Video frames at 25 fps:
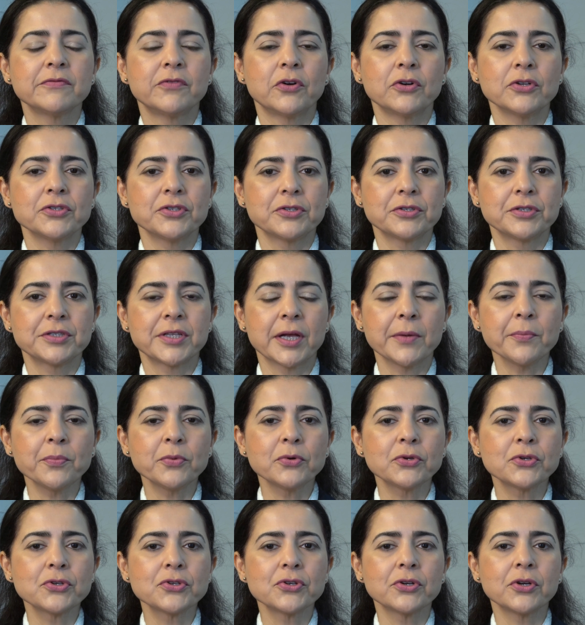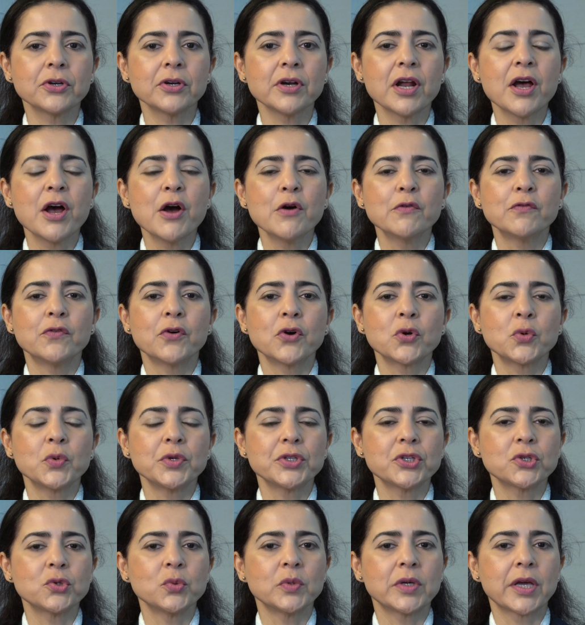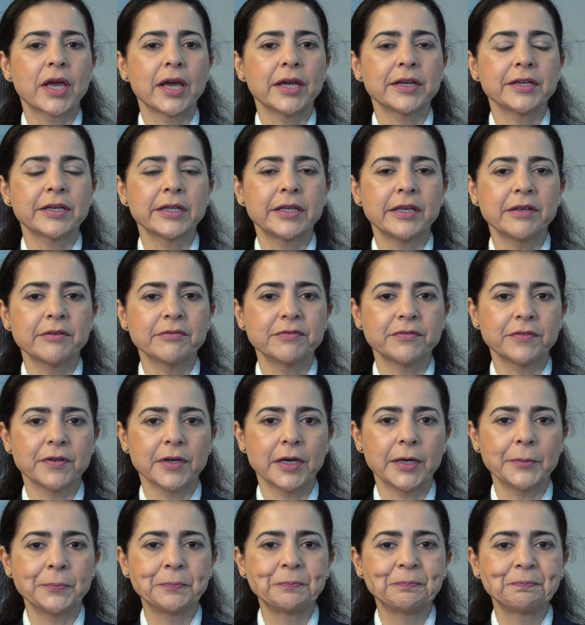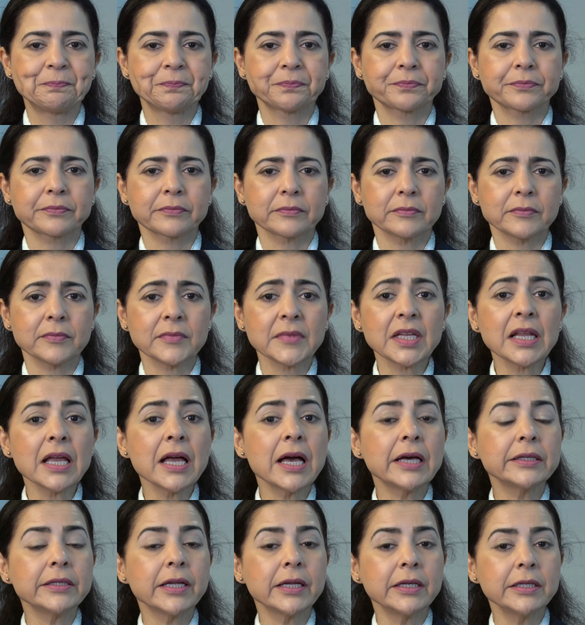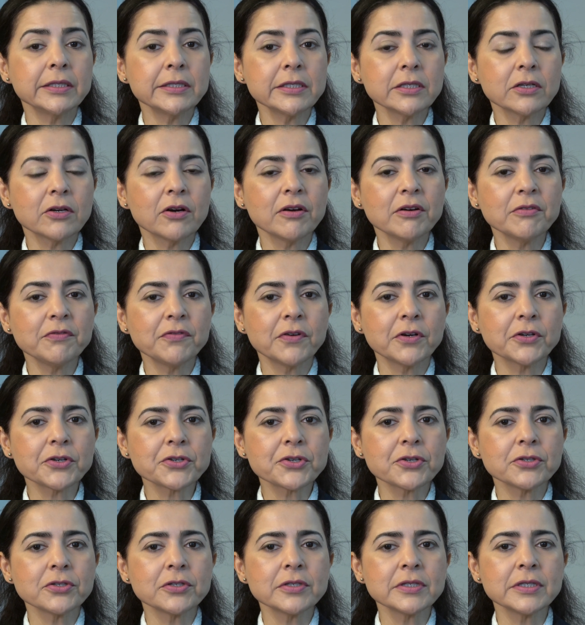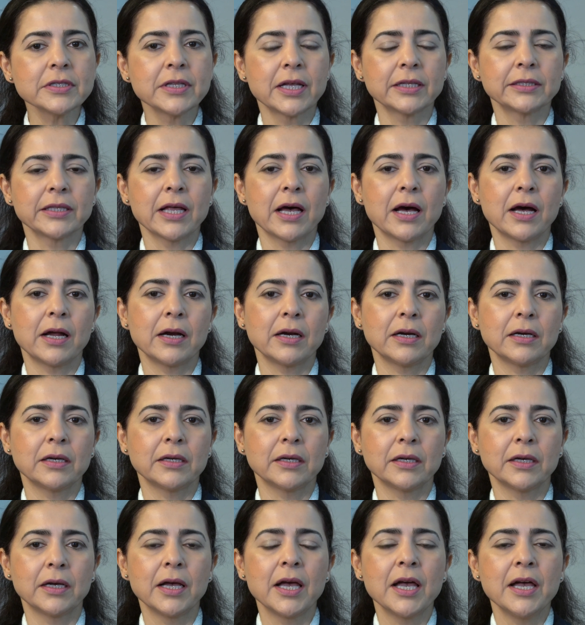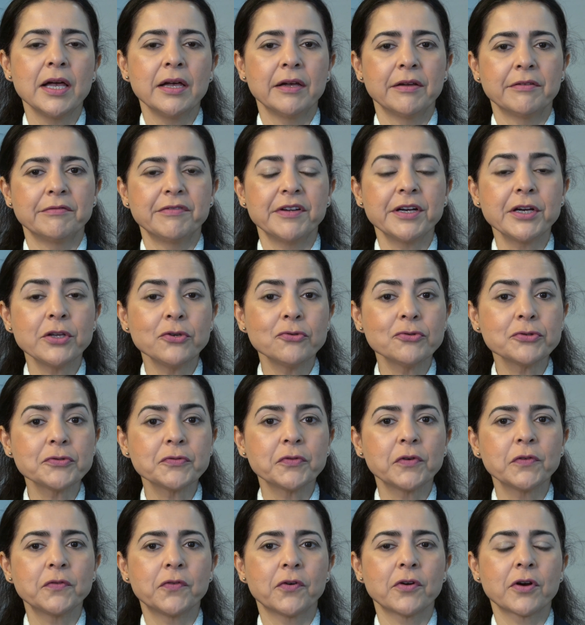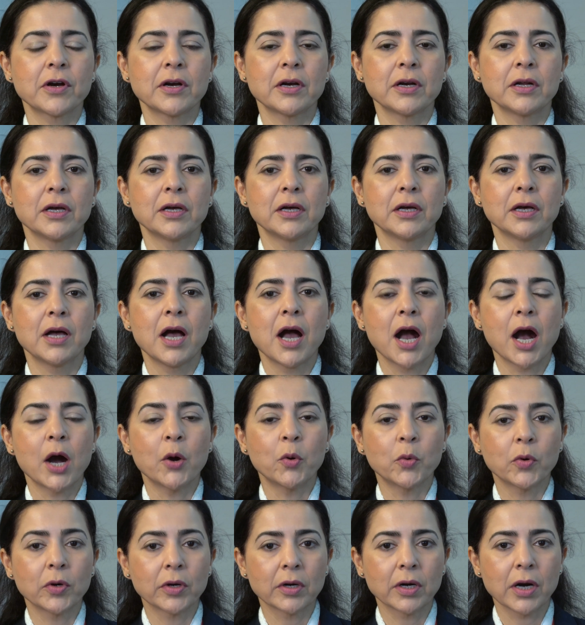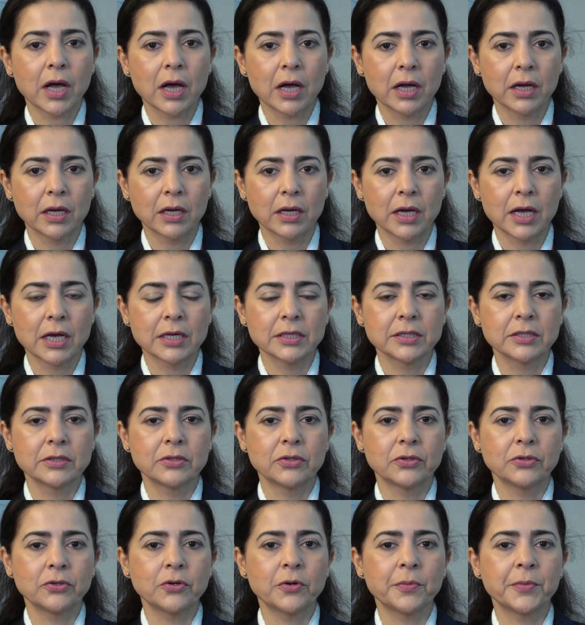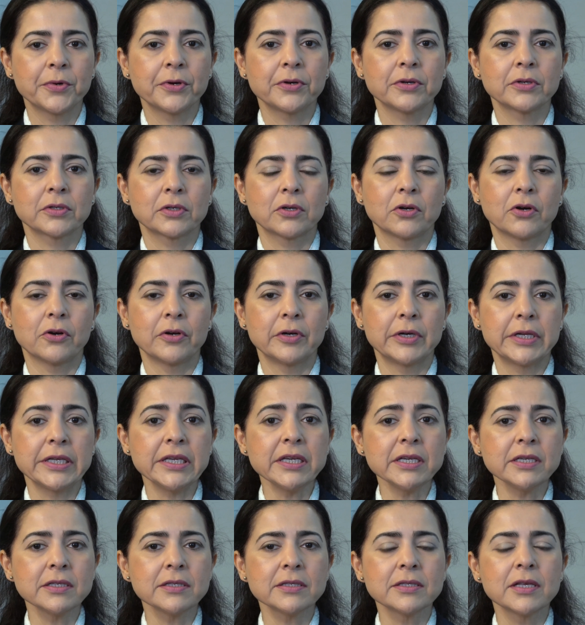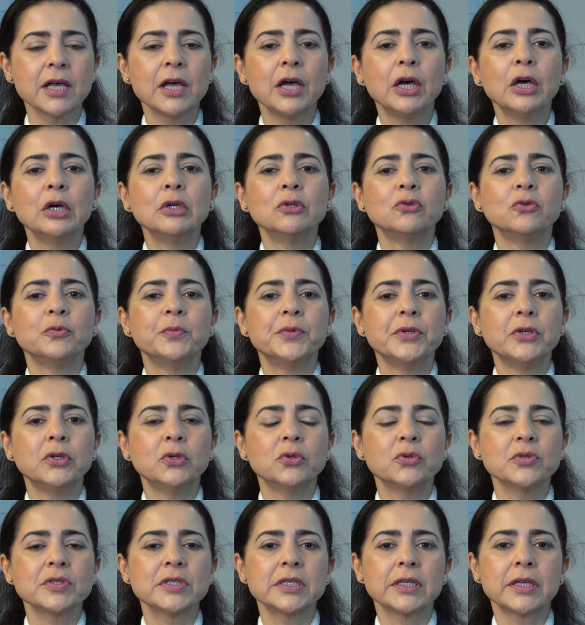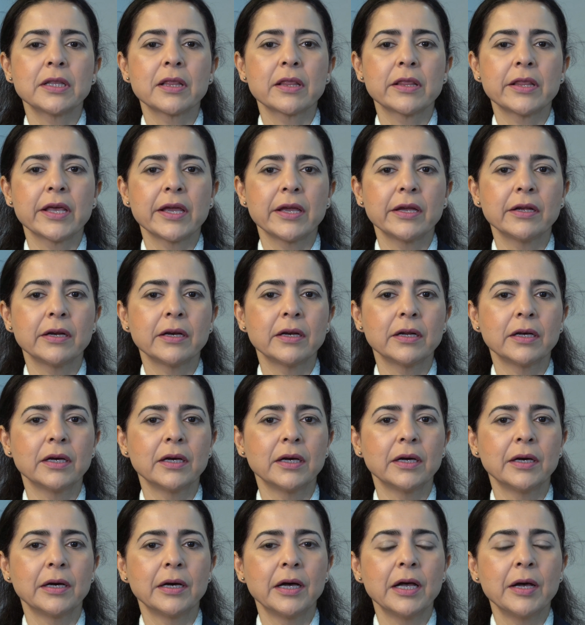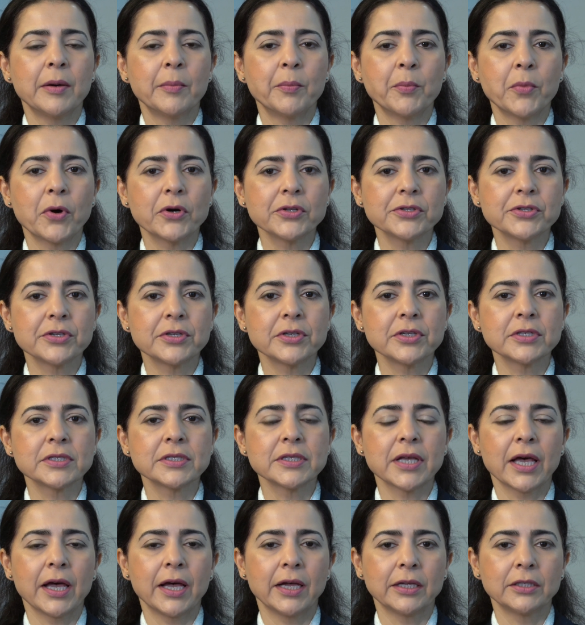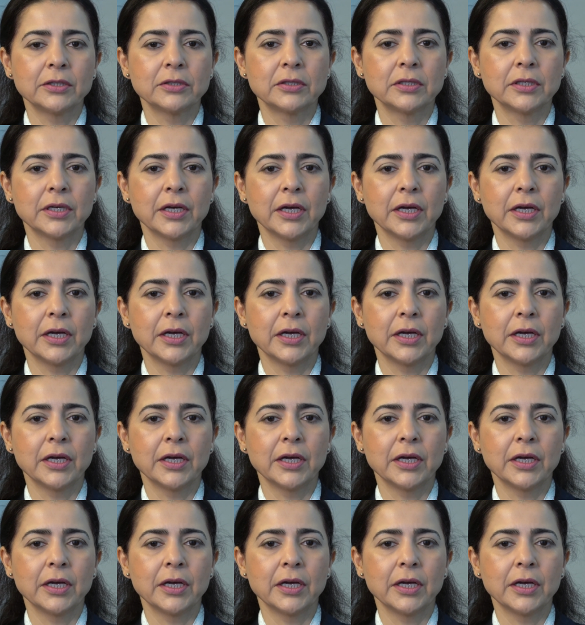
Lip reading: versus temperature, for which we can give analytical functions that are very useful for our astronomer colleagues to be used in their models and